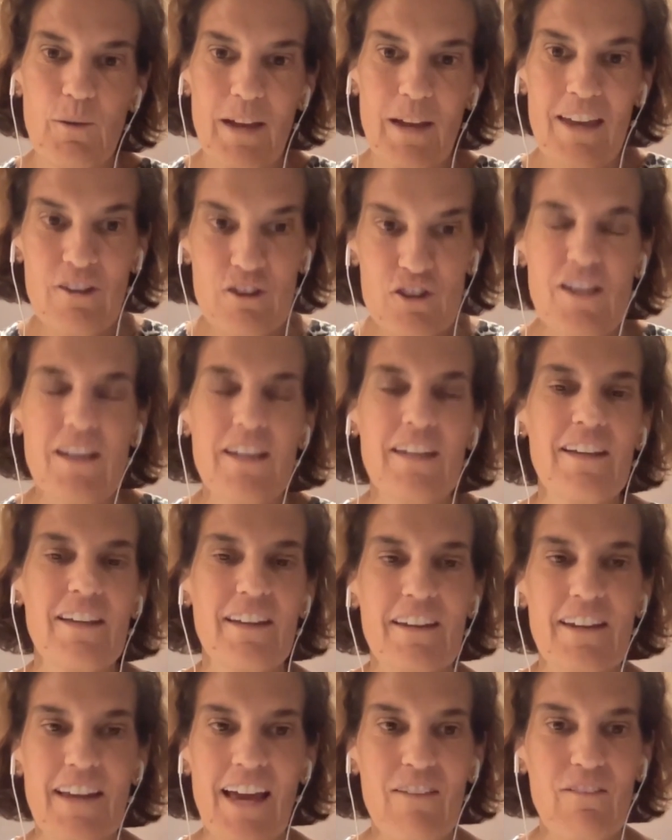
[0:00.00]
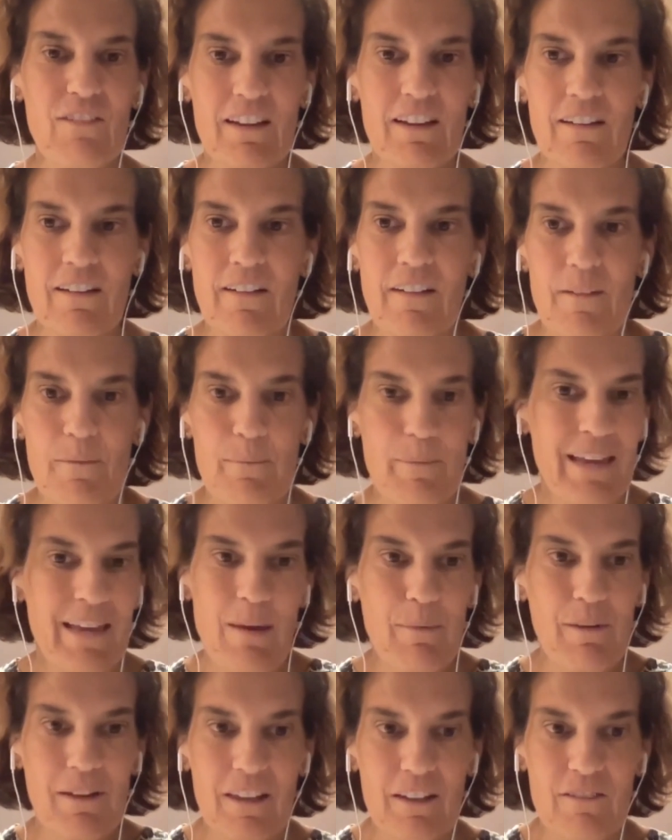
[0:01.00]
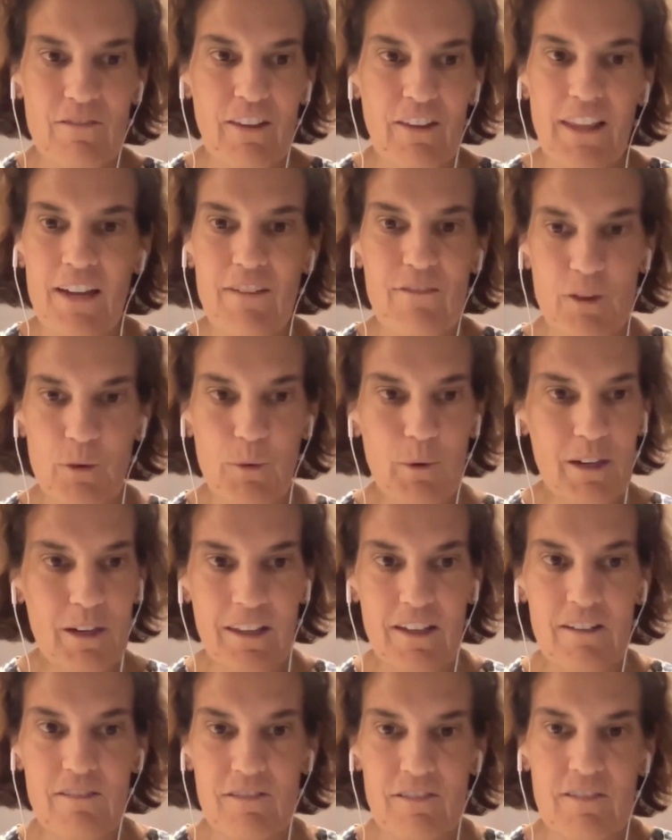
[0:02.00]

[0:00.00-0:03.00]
energetic and being able to live the life you want to live.